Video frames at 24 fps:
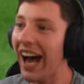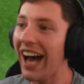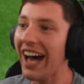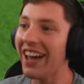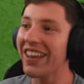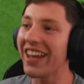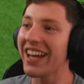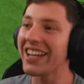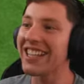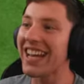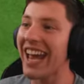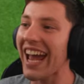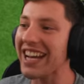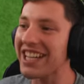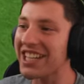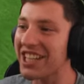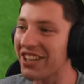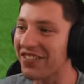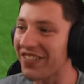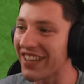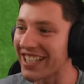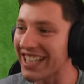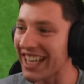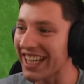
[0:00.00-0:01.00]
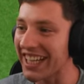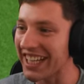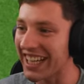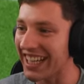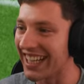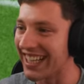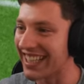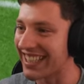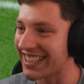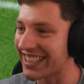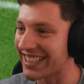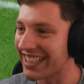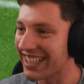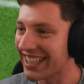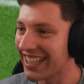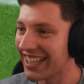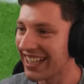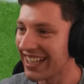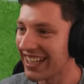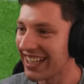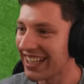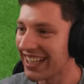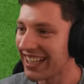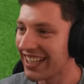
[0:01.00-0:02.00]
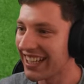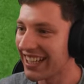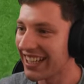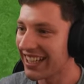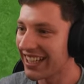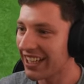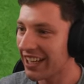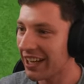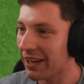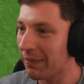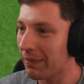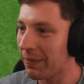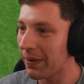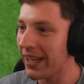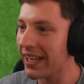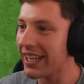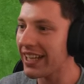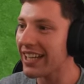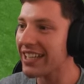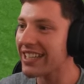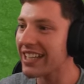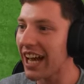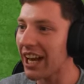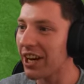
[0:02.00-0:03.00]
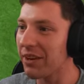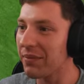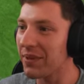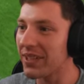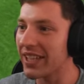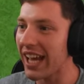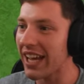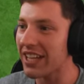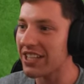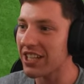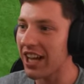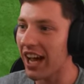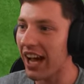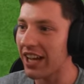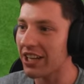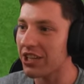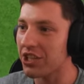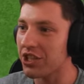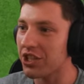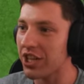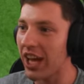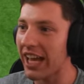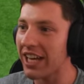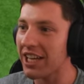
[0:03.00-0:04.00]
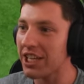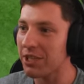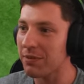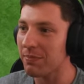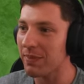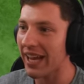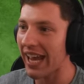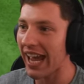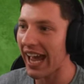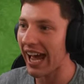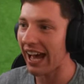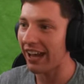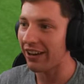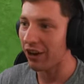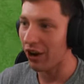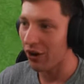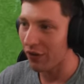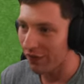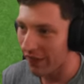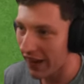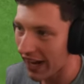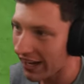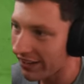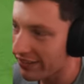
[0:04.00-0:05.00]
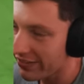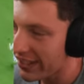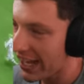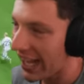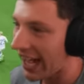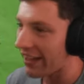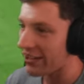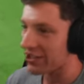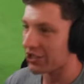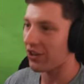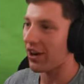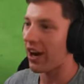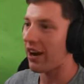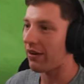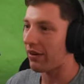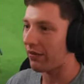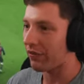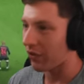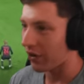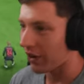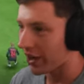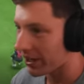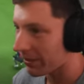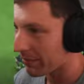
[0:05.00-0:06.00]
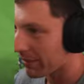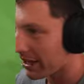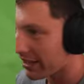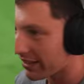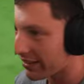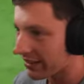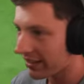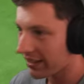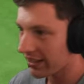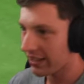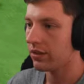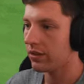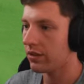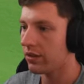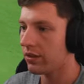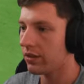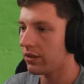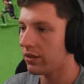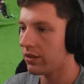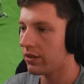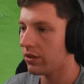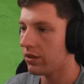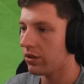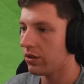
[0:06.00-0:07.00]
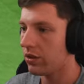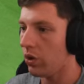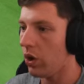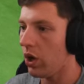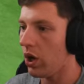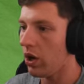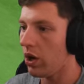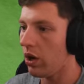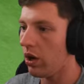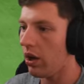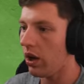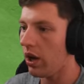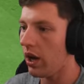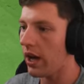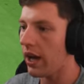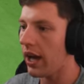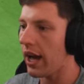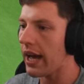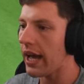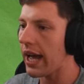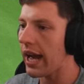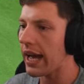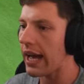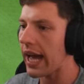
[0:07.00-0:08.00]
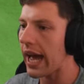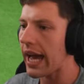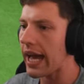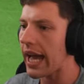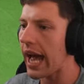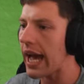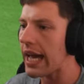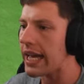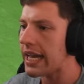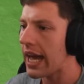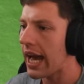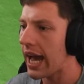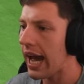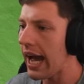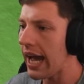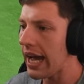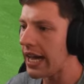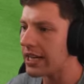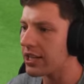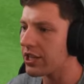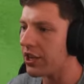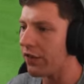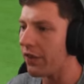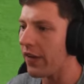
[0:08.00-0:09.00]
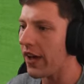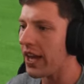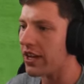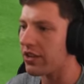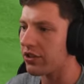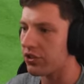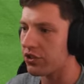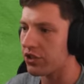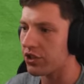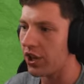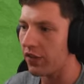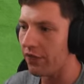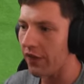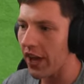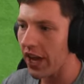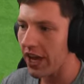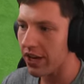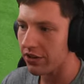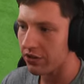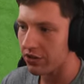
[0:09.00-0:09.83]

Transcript: Nah, that's actually ridiculous. Completely done him with that touch. Takes me out. No foul. Nah, that's great refereeing, bud. Hey, defense.